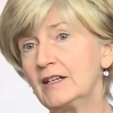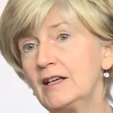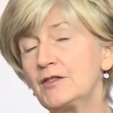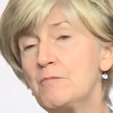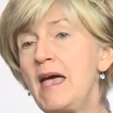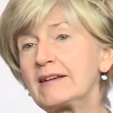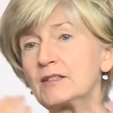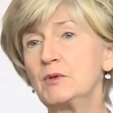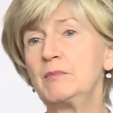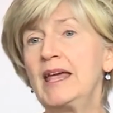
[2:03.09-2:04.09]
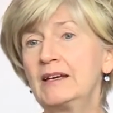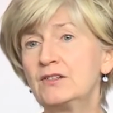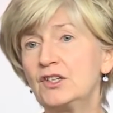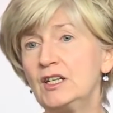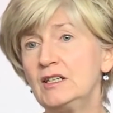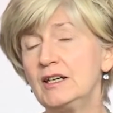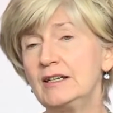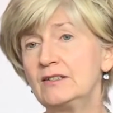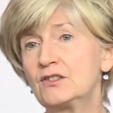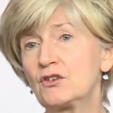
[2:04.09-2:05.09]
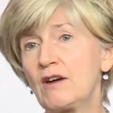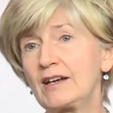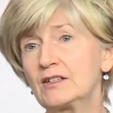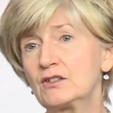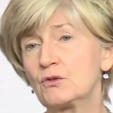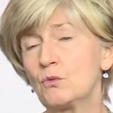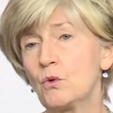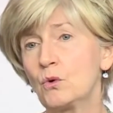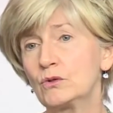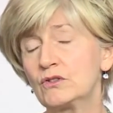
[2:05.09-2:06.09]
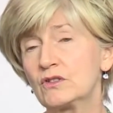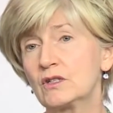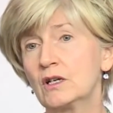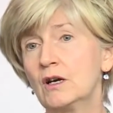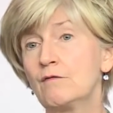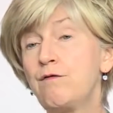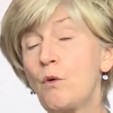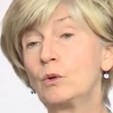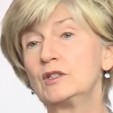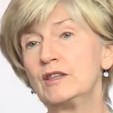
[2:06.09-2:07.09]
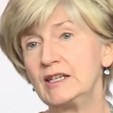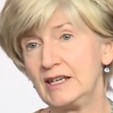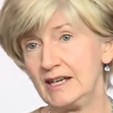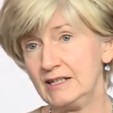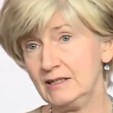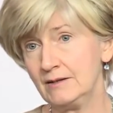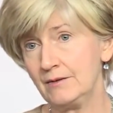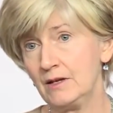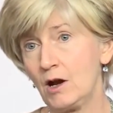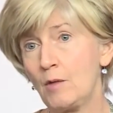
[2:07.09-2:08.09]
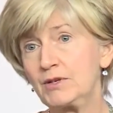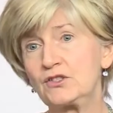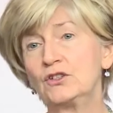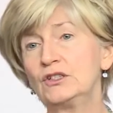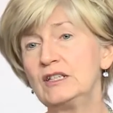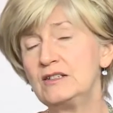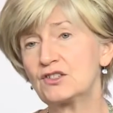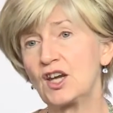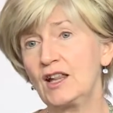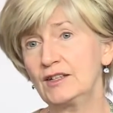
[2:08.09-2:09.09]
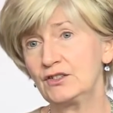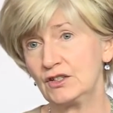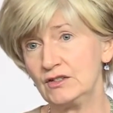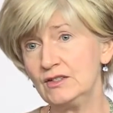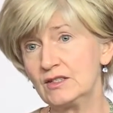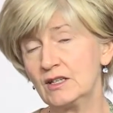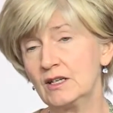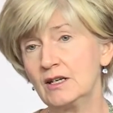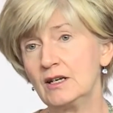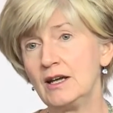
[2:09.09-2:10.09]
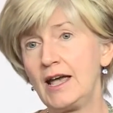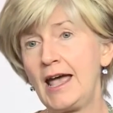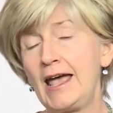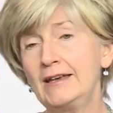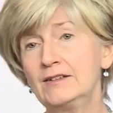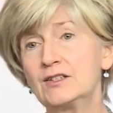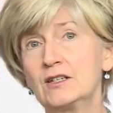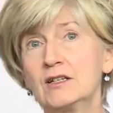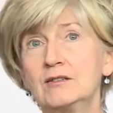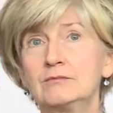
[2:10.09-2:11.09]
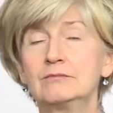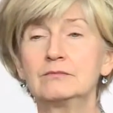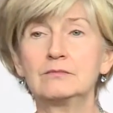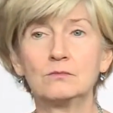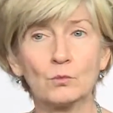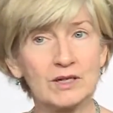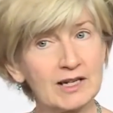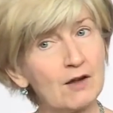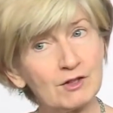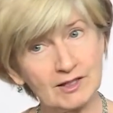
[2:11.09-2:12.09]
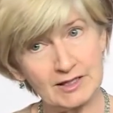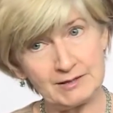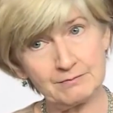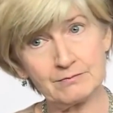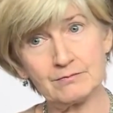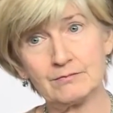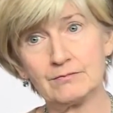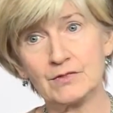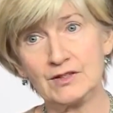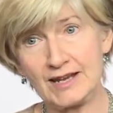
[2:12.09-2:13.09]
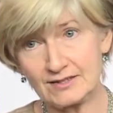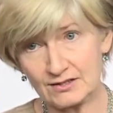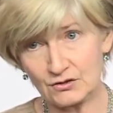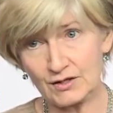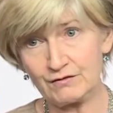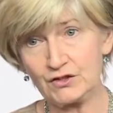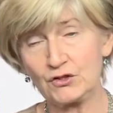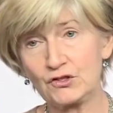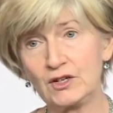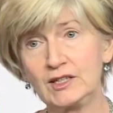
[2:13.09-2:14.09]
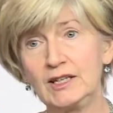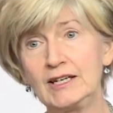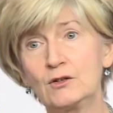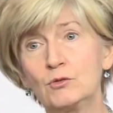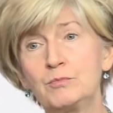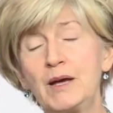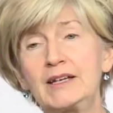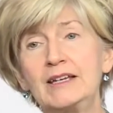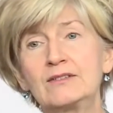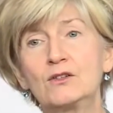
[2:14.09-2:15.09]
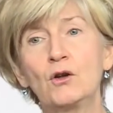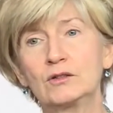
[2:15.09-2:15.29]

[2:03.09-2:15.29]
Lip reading: the maximum energy is directed towards forward thinking, opportunities, challenges, and we cover the necessary fiduciary and legal, but it's not